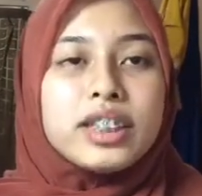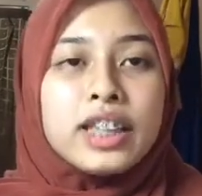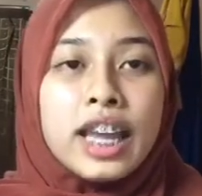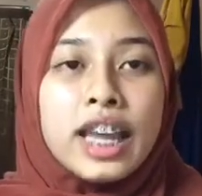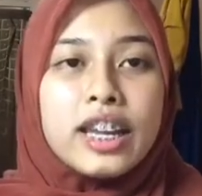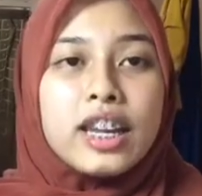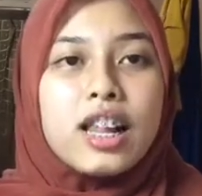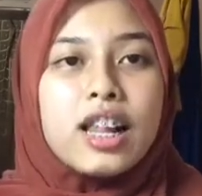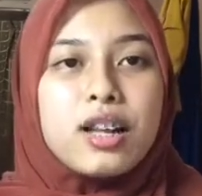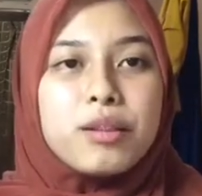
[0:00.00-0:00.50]

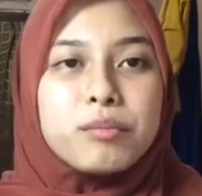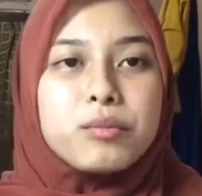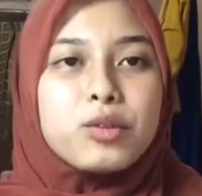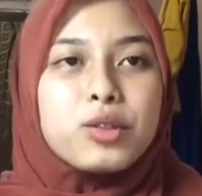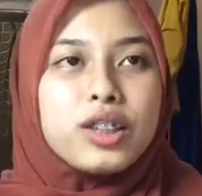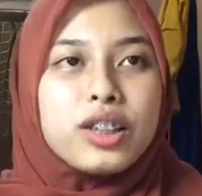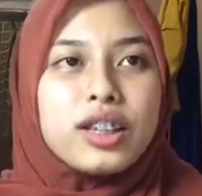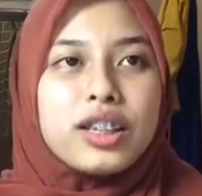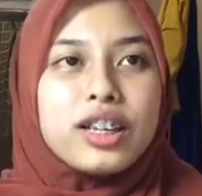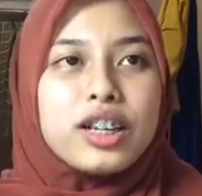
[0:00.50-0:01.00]
And
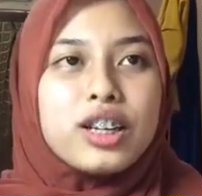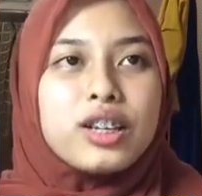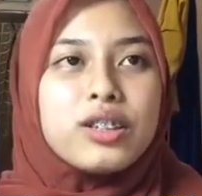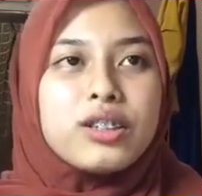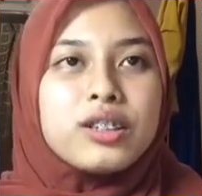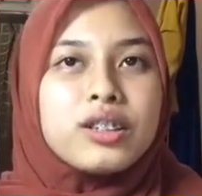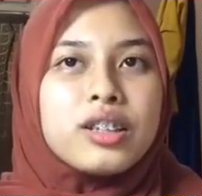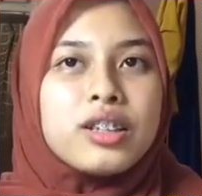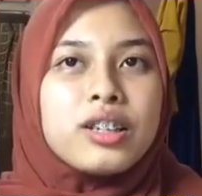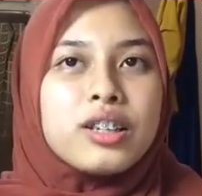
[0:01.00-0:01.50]
alhamdulillah,
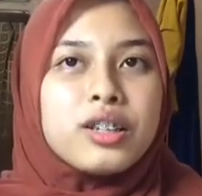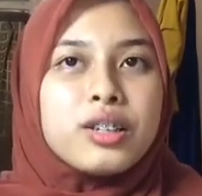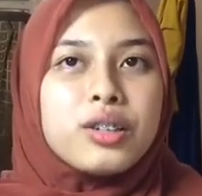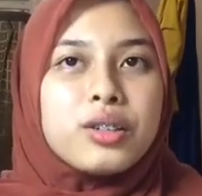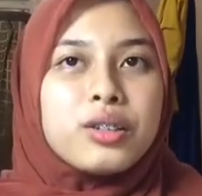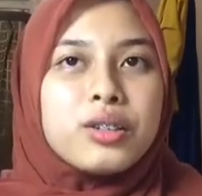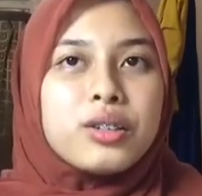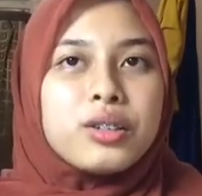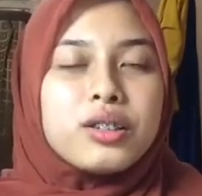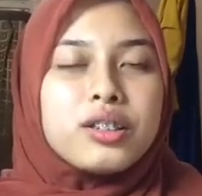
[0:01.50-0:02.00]

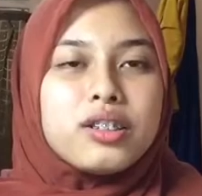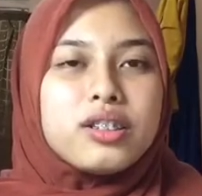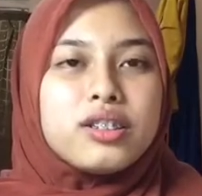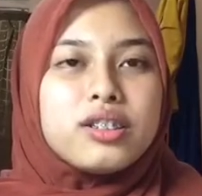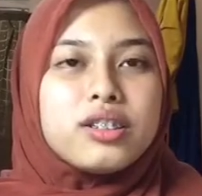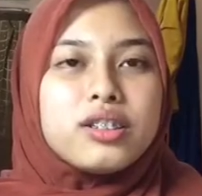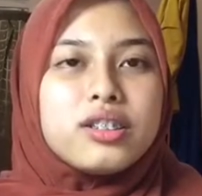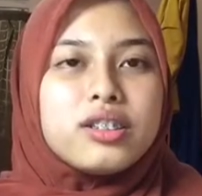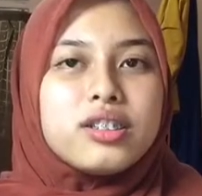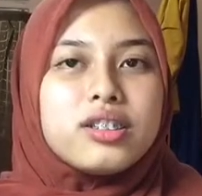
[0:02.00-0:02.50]

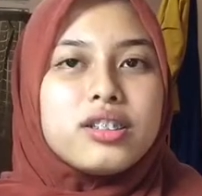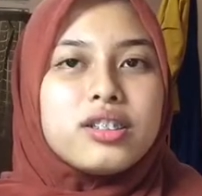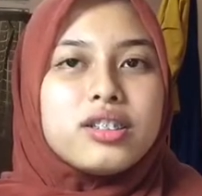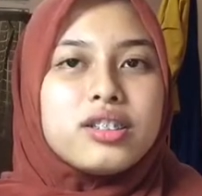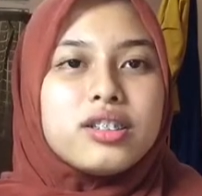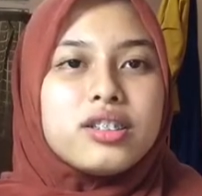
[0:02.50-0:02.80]
uh,